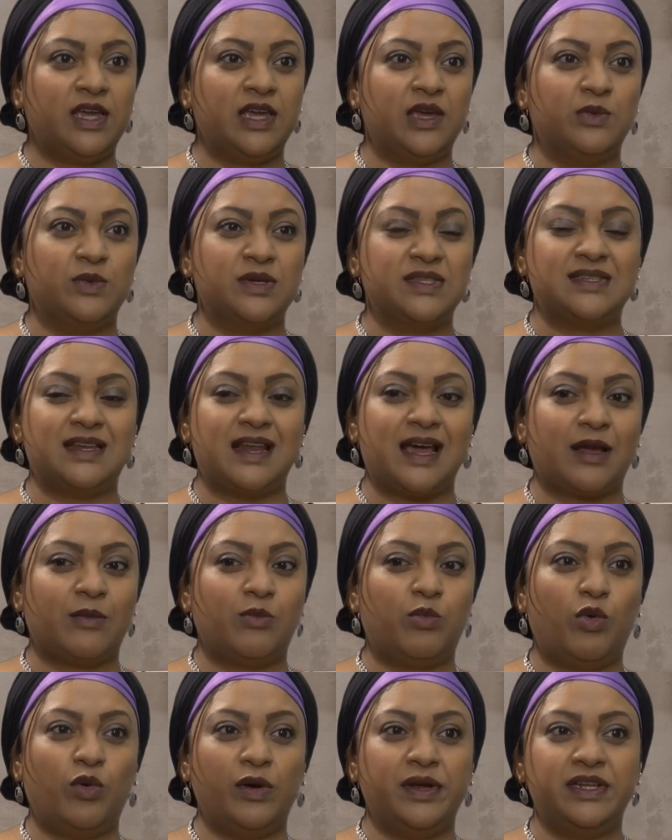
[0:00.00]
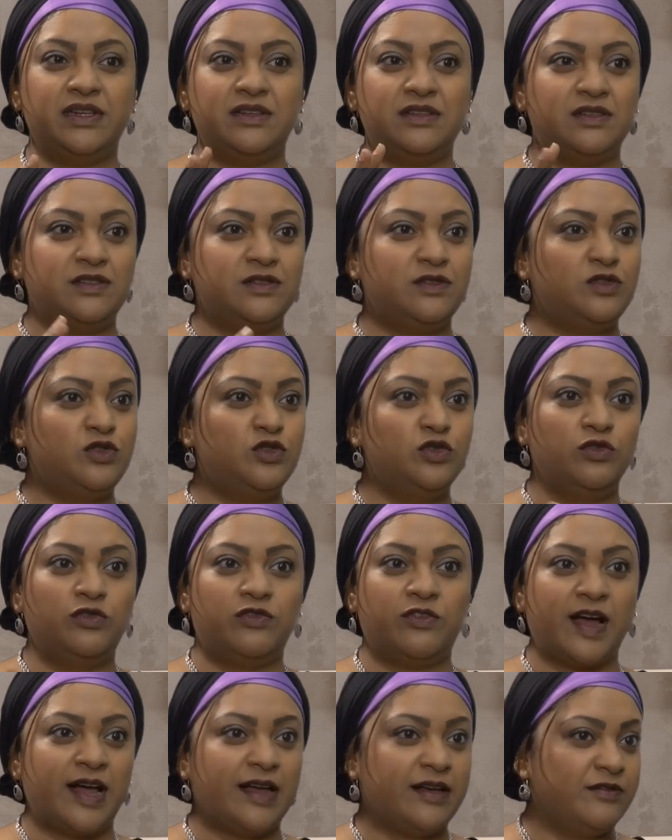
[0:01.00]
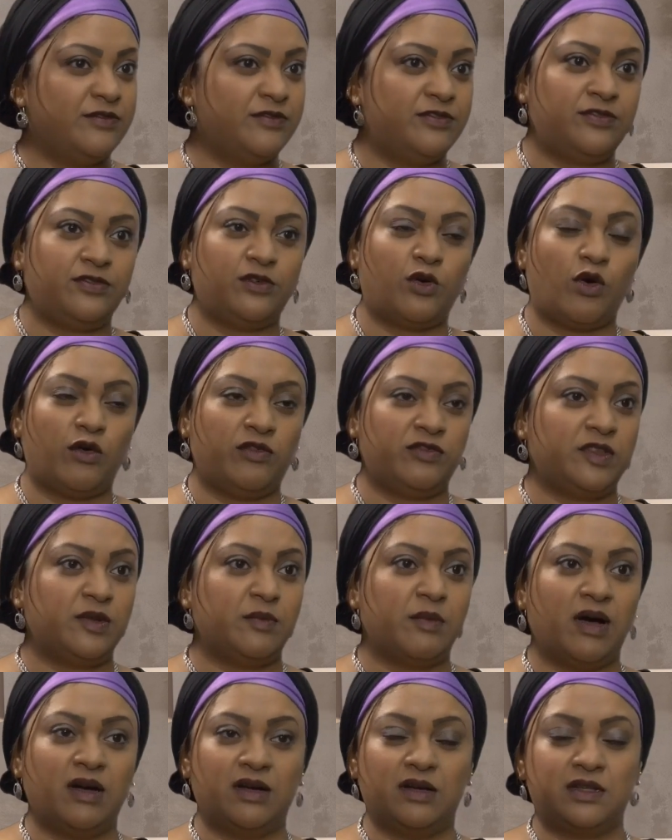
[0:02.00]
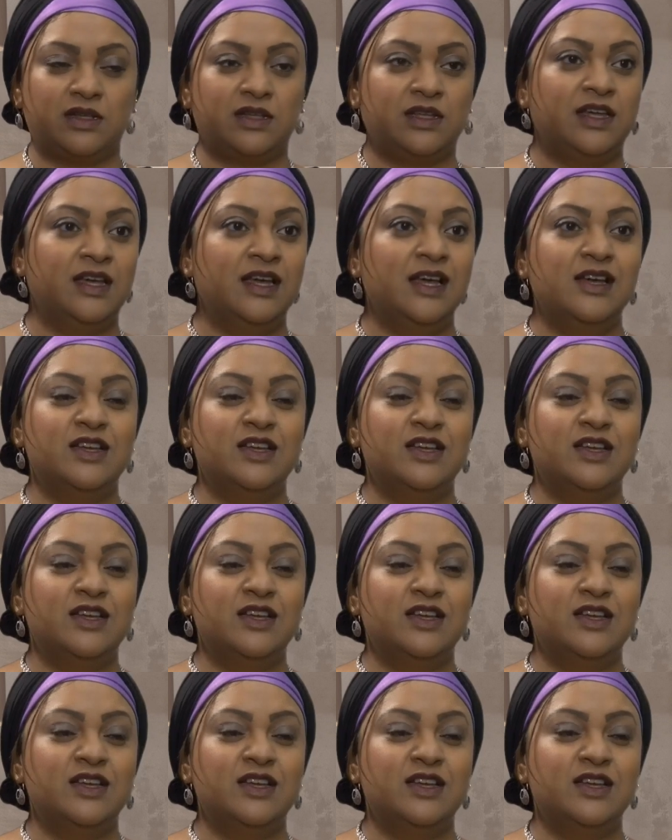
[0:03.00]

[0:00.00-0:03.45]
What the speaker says: He was like 0.25 off the mark.